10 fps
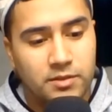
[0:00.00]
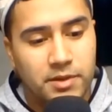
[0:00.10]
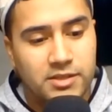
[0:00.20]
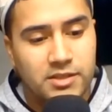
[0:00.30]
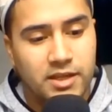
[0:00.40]

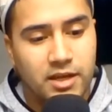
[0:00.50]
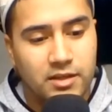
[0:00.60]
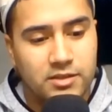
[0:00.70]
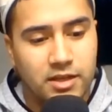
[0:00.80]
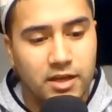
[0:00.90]
basically get
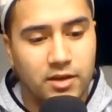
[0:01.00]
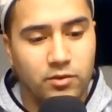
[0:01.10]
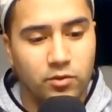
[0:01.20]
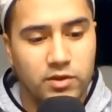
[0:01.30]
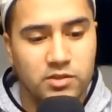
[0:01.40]
out today.
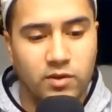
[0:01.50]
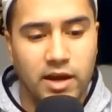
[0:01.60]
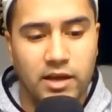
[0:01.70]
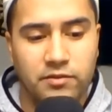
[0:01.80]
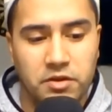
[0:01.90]
The reason
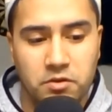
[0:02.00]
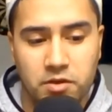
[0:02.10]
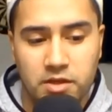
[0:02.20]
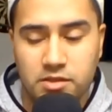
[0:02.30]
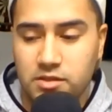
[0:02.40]
why I even do
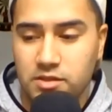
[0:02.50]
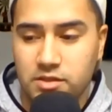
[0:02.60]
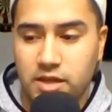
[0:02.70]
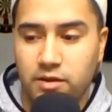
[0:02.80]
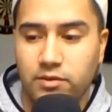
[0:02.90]
this is
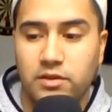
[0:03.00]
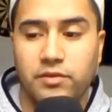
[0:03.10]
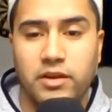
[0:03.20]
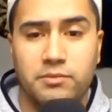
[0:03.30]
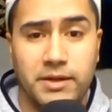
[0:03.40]
not really
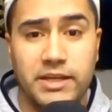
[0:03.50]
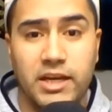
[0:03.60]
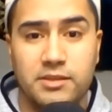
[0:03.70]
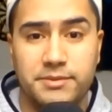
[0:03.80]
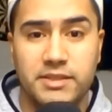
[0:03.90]
for anybody
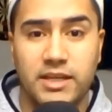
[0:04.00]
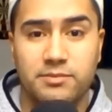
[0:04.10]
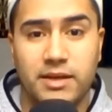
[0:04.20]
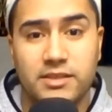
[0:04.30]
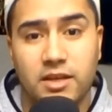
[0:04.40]
else
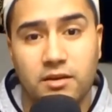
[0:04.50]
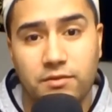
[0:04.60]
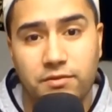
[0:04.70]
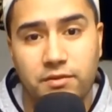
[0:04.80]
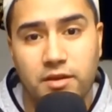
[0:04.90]
besides myself.
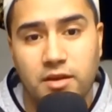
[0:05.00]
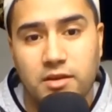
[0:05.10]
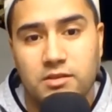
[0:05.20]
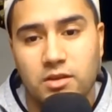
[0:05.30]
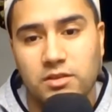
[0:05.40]

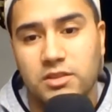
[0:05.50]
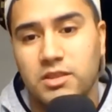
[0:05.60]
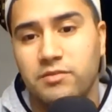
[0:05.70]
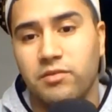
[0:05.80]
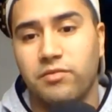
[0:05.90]
So this
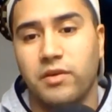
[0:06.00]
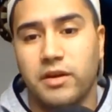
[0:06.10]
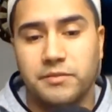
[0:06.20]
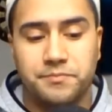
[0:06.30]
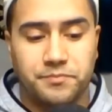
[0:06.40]
is even
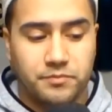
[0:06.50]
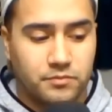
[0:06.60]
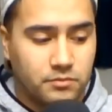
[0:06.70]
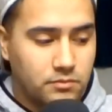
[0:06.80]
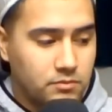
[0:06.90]
fun
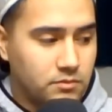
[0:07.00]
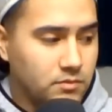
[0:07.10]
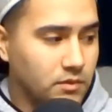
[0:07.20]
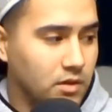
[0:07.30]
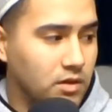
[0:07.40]

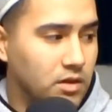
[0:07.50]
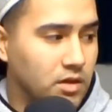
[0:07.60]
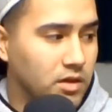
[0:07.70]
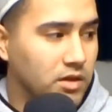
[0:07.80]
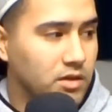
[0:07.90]

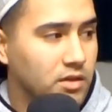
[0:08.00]
uh,